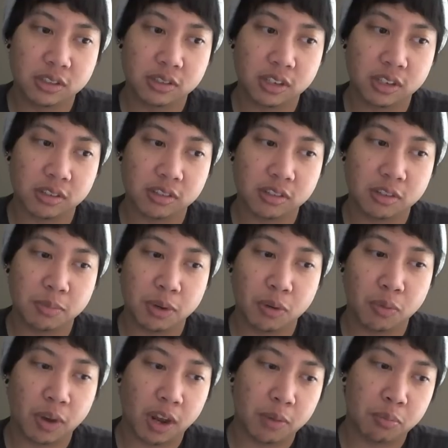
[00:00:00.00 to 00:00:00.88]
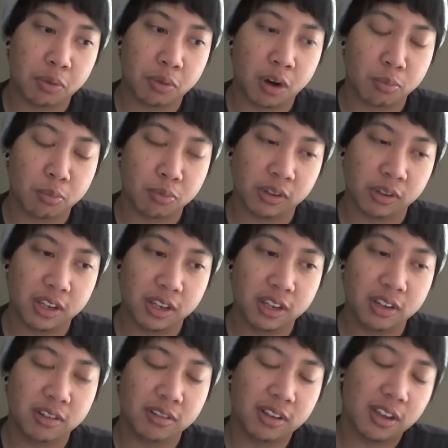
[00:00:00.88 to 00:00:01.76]
just to be read
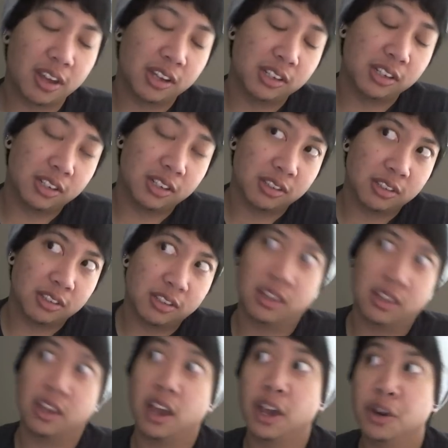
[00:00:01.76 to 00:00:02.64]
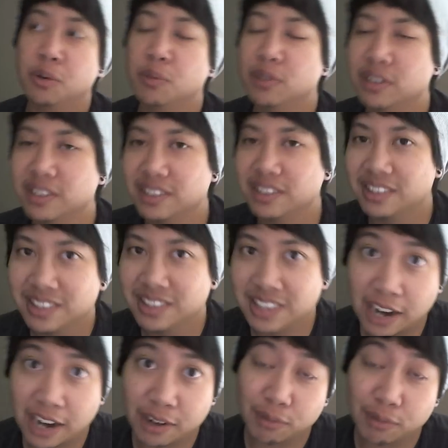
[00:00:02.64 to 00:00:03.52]
properly. Because I don't want to
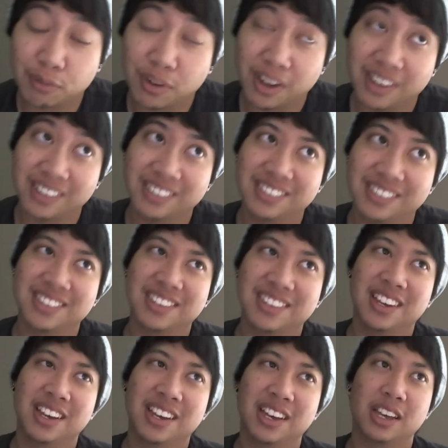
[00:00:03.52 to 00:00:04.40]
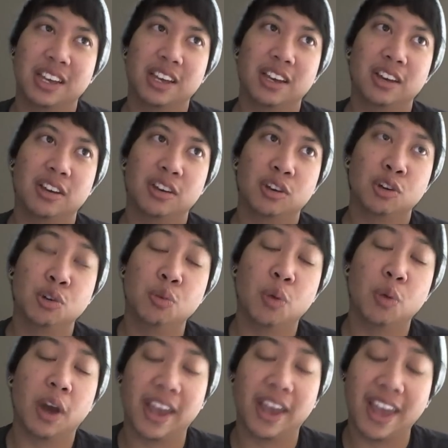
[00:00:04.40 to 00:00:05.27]
sacrifice
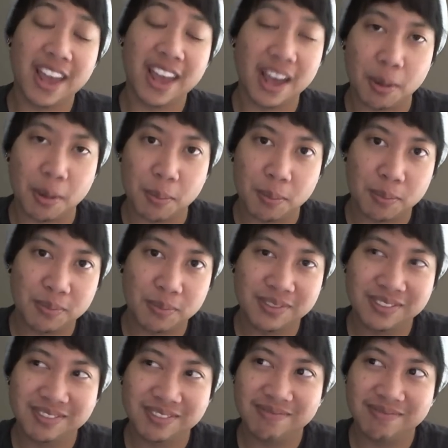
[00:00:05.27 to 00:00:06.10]
who I am.